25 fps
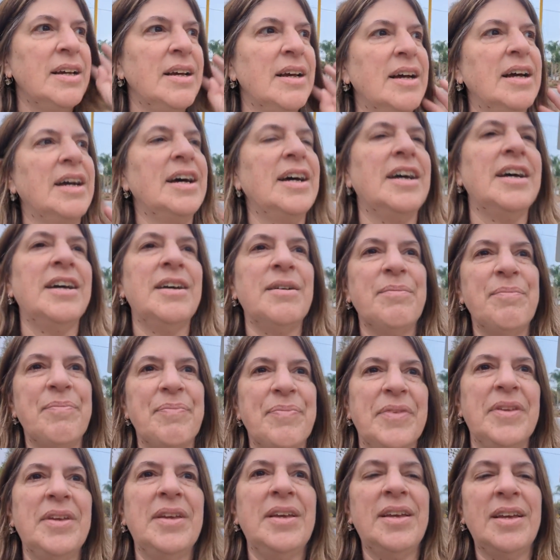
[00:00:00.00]

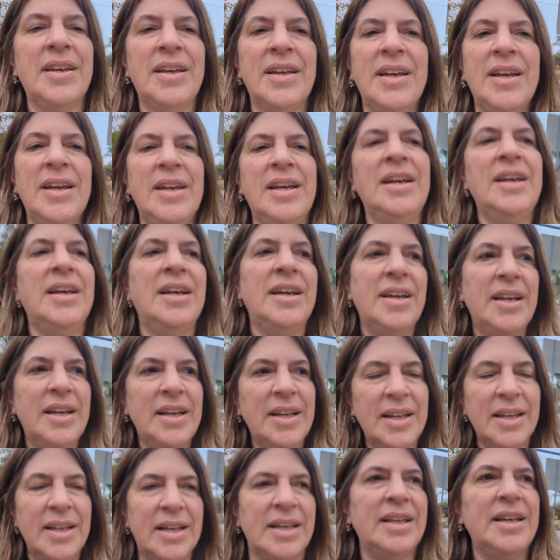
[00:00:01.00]
um,
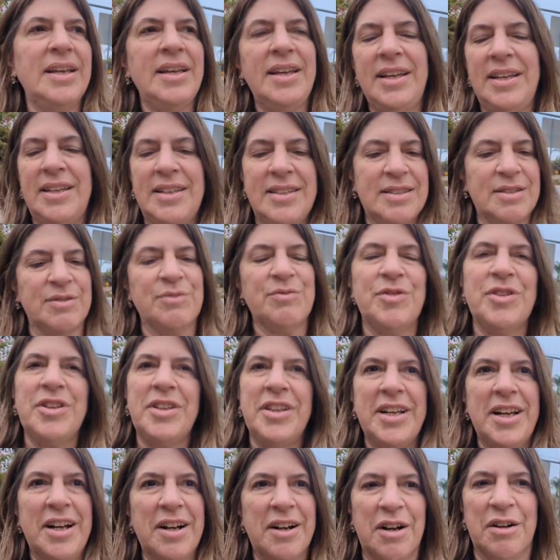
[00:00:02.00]
is
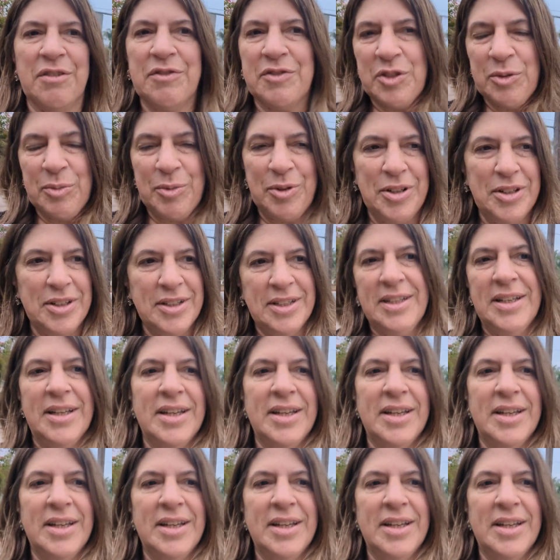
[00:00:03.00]
really uncomfortable.